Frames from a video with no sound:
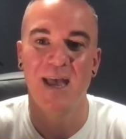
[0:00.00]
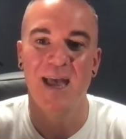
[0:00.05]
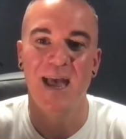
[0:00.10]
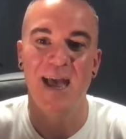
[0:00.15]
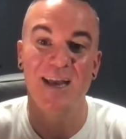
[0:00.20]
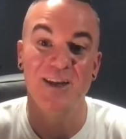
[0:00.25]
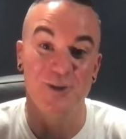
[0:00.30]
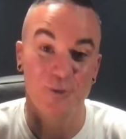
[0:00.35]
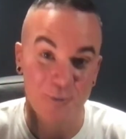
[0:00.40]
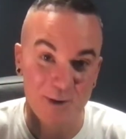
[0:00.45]

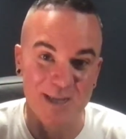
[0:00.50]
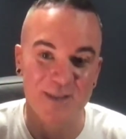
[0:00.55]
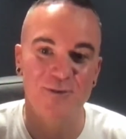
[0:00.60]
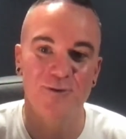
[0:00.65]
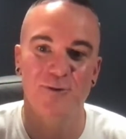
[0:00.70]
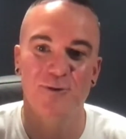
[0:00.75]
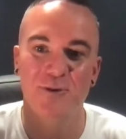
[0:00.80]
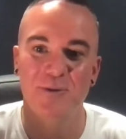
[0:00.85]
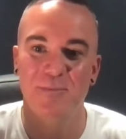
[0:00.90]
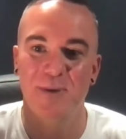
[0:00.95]
As you read
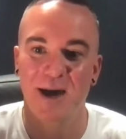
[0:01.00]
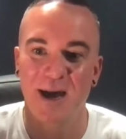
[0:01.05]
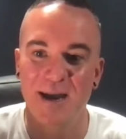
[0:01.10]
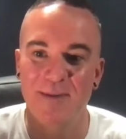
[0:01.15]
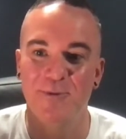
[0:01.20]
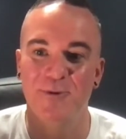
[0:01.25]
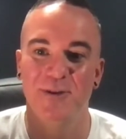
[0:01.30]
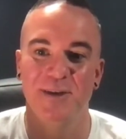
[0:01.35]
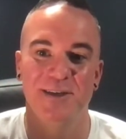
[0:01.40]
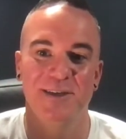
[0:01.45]
through the
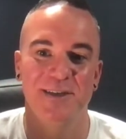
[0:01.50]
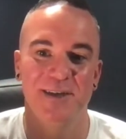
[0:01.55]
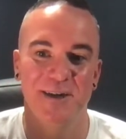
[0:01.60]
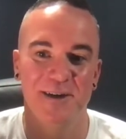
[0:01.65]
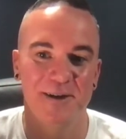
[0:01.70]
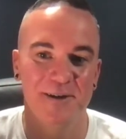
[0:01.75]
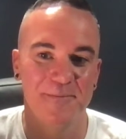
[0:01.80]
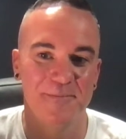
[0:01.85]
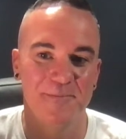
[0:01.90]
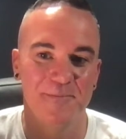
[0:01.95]
Bible this
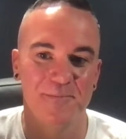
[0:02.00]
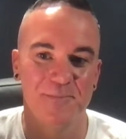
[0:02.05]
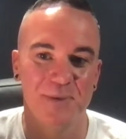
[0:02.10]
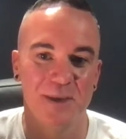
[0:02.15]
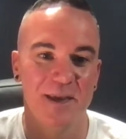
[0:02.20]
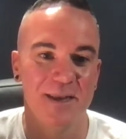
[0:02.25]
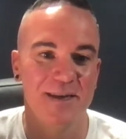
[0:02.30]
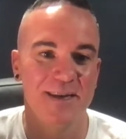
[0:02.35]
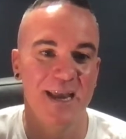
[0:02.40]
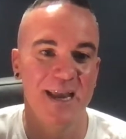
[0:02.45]
year,
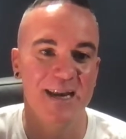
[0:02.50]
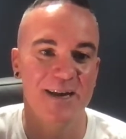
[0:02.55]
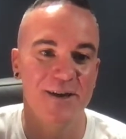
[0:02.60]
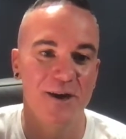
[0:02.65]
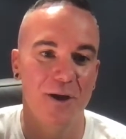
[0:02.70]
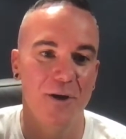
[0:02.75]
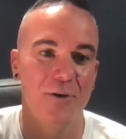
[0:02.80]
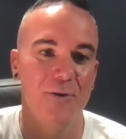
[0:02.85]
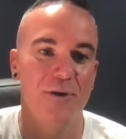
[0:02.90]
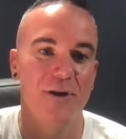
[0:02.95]
take
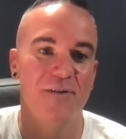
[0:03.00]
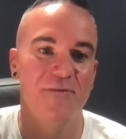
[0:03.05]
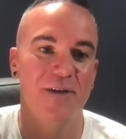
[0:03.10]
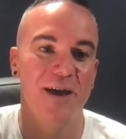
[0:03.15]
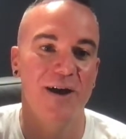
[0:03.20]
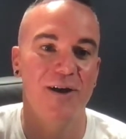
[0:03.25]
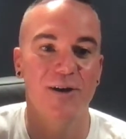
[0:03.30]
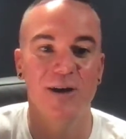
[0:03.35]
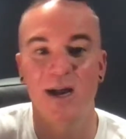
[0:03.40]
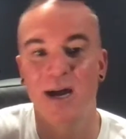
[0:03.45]
note of
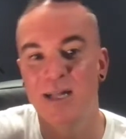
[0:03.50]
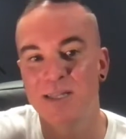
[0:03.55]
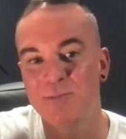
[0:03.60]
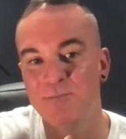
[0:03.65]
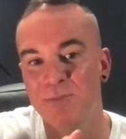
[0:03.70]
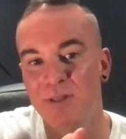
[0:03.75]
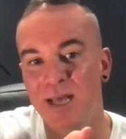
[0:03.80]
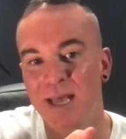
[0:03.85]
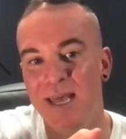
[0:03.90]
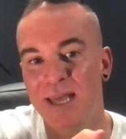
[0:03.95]
how God's
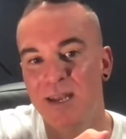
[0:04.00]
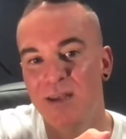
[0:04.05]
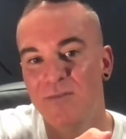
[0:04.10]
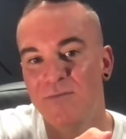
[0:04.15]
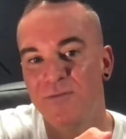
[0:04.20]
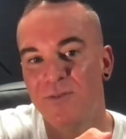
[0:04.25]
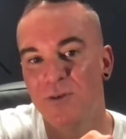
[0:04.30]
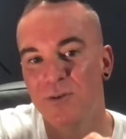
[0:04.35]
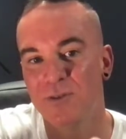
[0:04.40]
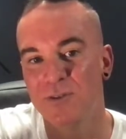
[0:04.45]
plan
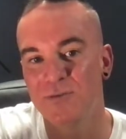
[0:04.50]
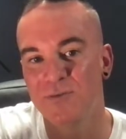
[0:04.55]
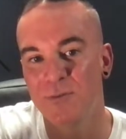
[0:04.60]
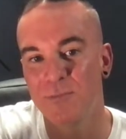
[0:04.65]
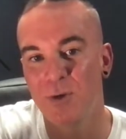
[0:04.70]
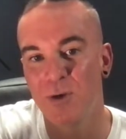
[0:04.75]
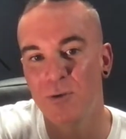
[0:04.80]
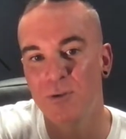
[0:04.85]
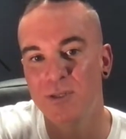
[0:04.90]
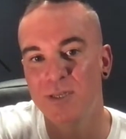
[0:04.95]
unfolds
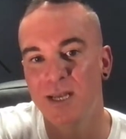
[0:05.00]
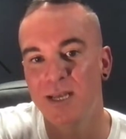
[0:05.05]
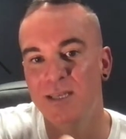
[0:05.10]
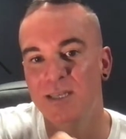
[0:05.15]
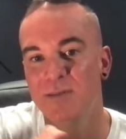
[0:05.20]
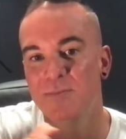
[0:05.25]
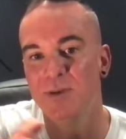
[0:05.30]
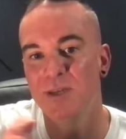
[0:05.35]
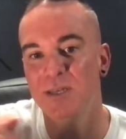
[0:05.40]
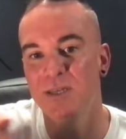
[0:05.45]
from Old
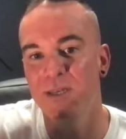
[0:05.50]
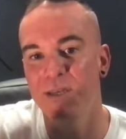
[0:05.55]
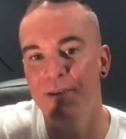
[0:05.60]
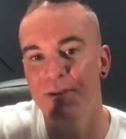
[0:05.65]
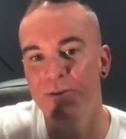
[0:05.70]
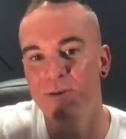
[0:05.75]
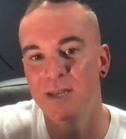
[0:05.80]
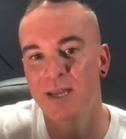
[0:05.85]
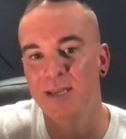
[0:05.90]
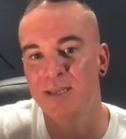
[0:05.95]
Testament to
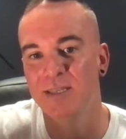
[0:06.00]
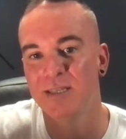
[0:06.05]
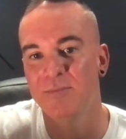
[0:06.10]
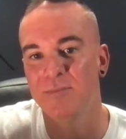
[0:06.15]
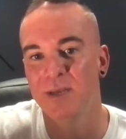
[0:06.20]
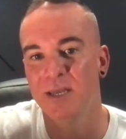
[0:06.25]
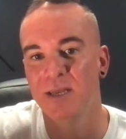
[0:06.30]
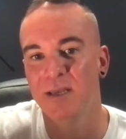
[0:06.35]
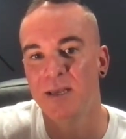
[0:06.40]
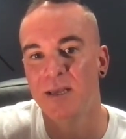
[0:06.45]
New
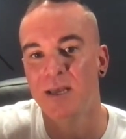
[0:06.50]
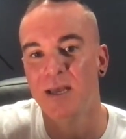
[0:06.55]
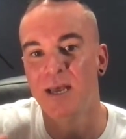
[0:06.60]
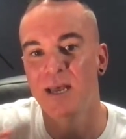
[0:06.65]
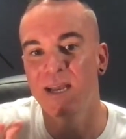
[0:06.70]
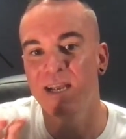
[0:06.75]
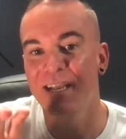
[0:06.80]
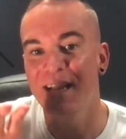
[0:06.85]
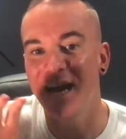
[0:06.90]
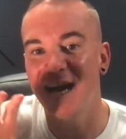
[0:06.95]
Testament.
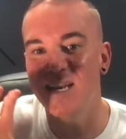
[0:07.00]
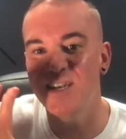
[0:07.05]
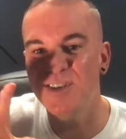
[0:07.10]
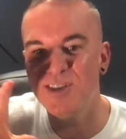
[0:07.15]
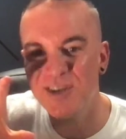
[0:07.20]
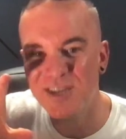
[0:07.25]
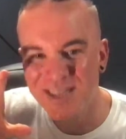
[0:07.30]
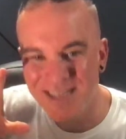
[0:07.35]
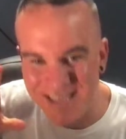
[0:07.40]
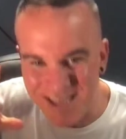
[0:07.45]
God
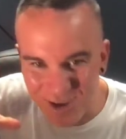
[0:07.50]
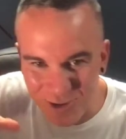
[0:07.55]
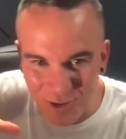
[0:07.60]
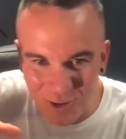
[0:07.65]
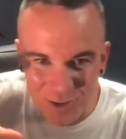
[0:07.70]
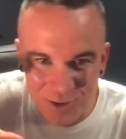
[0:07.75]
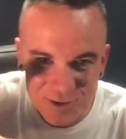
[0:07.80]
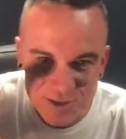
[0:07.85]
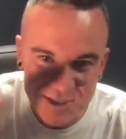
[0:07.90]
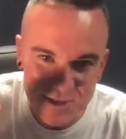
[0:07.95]
took the
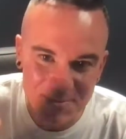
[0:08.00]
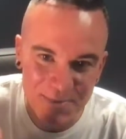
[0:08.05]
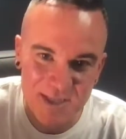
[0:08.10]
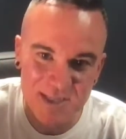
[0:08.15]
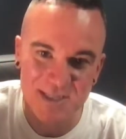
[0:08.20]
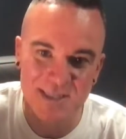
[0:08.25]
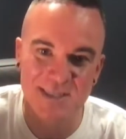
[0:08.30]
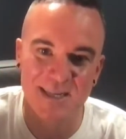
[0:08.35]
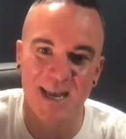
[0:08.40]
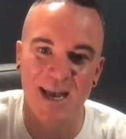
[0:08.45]
ultimate
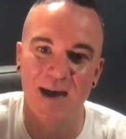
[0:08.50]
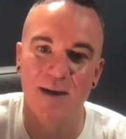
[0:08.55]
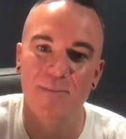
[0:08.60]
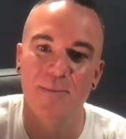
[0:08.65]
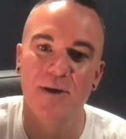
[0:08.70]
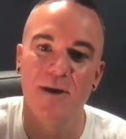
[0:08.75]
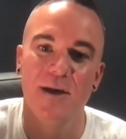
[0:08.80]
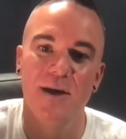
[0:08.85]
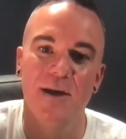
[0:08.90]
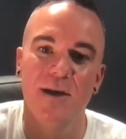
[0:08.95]
step
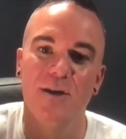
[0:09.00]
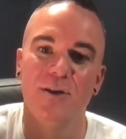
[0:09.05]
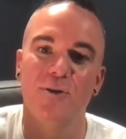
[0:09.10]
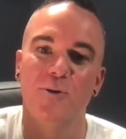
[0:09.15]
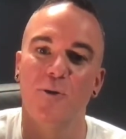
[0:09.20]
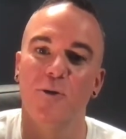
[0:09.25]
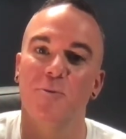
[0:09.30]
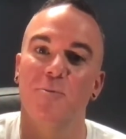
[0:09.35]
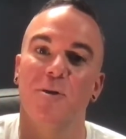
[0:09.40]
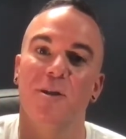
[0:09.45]

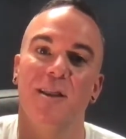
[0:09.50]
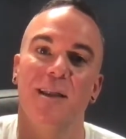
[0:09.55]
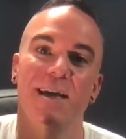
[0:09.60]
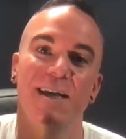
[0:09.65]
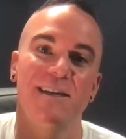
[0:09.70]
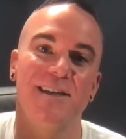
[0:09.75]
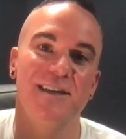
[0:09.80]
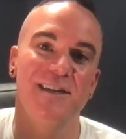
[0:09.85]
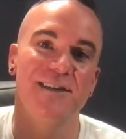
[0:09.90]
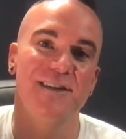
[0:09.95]
toward
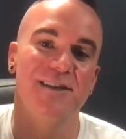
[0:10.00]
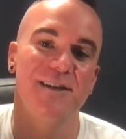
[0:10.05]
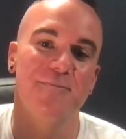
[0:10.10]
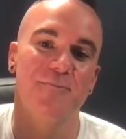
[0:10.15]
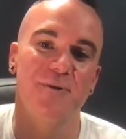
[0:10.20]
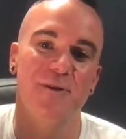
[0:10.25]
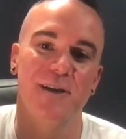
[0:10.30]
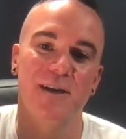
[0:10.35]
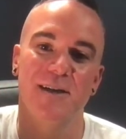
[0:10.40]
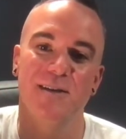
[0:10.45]
relationship
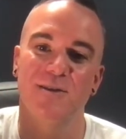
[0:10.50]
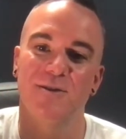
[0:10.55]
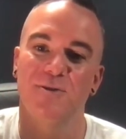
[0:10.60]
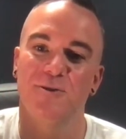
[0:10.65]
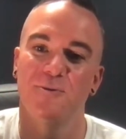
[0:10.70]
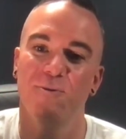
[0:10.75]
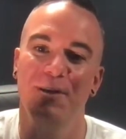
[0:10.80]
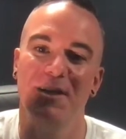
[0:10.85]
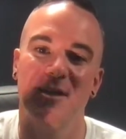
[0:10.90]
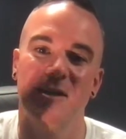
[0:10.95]
with us
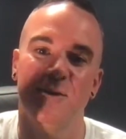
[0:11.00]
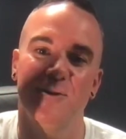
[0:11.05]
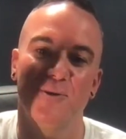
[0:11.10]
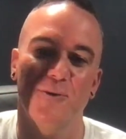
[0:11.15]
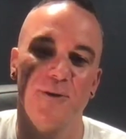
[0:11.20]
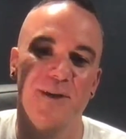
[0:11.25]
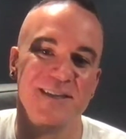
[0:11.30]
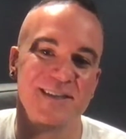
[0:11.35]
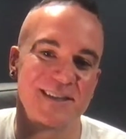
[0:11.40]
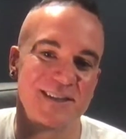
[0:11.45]

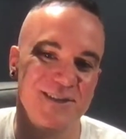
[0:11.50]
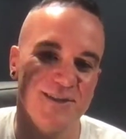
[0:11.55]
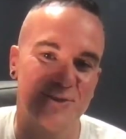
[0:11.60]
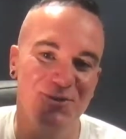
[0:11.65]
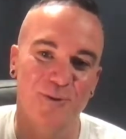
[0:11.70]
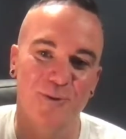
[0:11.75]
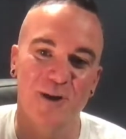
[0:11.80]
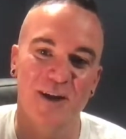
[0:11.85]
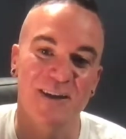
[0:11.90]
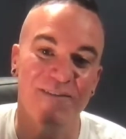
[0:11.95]
through His
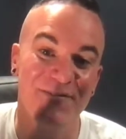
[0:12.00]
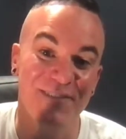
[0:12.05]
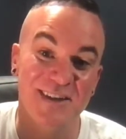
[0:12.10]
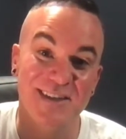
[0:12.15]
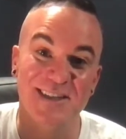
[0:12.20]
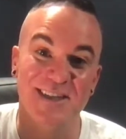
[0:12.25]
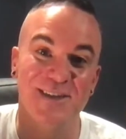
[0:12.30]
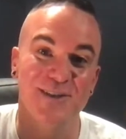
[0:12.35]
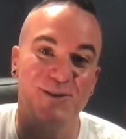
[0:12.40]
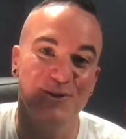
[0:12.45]
historic
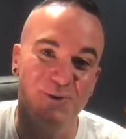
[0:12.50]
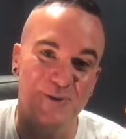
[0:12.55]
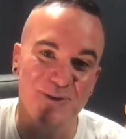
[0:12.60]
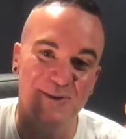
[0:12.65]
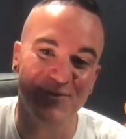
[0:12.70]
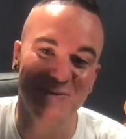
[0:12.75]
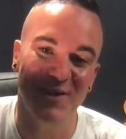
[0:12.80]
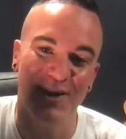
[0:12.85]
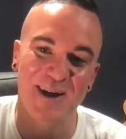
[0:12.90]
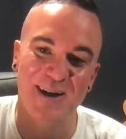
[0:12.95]
visit to the
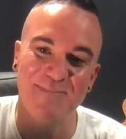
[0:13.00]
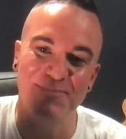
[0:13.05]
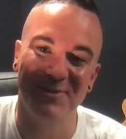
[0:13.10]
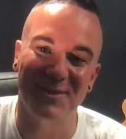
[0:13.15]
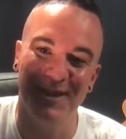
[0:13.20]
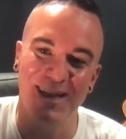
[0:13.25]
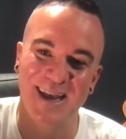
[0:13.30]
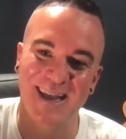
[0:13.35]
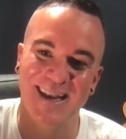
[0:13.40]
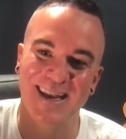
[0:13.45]
very
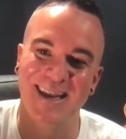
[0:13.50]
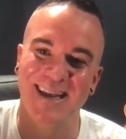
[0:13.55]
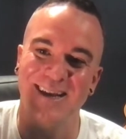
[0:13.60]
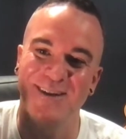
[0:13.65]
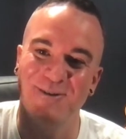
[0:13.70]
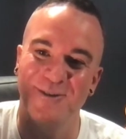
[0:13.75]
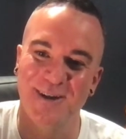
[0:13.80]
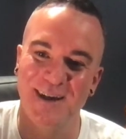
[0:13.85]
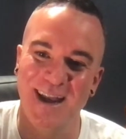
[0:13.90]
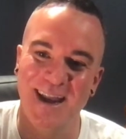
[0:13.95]
planet He
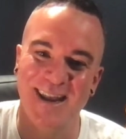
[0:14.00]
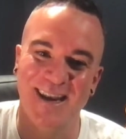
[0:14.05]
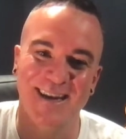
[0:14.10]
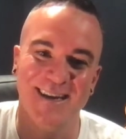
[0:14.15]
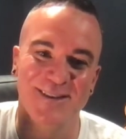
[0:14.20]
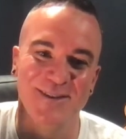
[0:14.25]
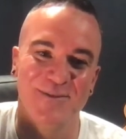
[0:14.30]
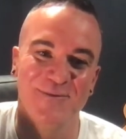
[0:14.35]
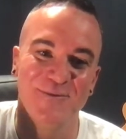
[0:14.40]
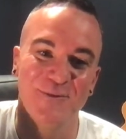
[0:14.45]
created
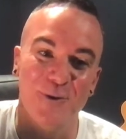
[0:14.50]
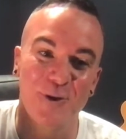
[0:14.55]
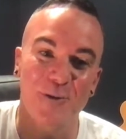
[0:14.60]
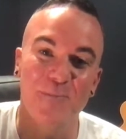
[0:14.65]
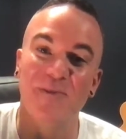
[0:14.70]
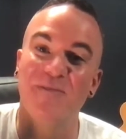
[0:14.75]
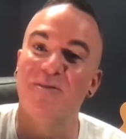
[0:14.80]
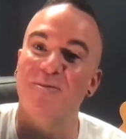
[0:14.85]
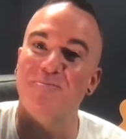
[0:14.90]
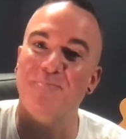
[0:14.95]
in the form
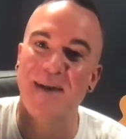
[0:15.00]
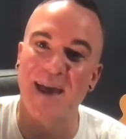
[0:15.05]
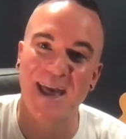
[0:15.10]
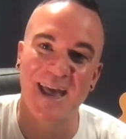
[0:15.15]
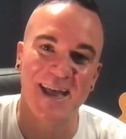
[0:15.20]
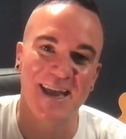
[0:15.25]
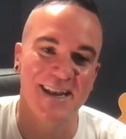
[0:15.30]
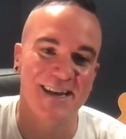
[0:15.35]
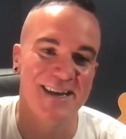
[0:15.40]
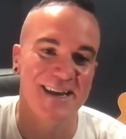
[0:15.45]
of a
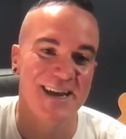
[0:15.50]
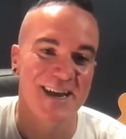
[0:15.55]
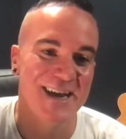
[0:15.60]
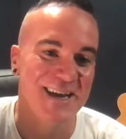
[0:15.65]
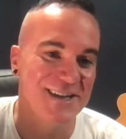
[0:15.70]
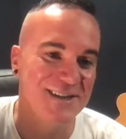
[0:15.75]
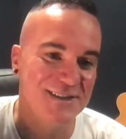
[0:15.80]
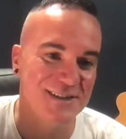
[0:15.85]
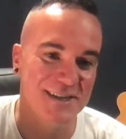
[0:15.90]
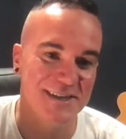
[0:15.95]
man,
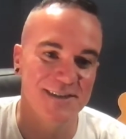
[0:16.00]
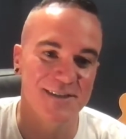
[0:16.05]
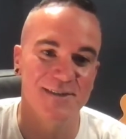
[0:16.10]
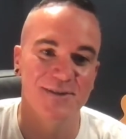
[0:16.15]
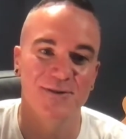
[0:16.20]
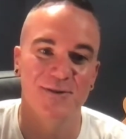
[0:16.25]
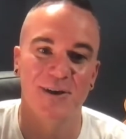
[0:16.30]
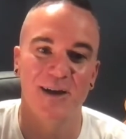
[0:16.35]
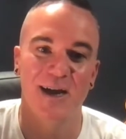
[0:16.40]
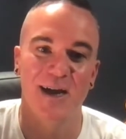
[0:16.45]
Jesus
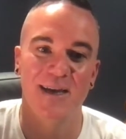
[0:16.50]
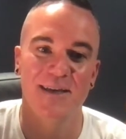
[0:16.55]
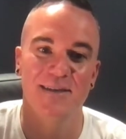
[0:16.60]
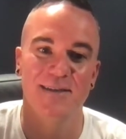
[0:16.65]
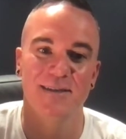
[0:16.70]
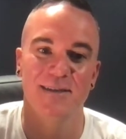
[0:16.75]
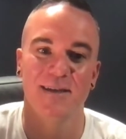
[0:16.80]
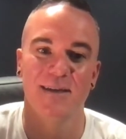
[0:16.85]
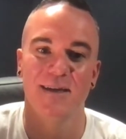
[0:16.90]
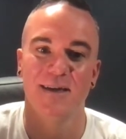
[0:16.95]

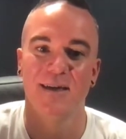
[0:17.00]
Christ.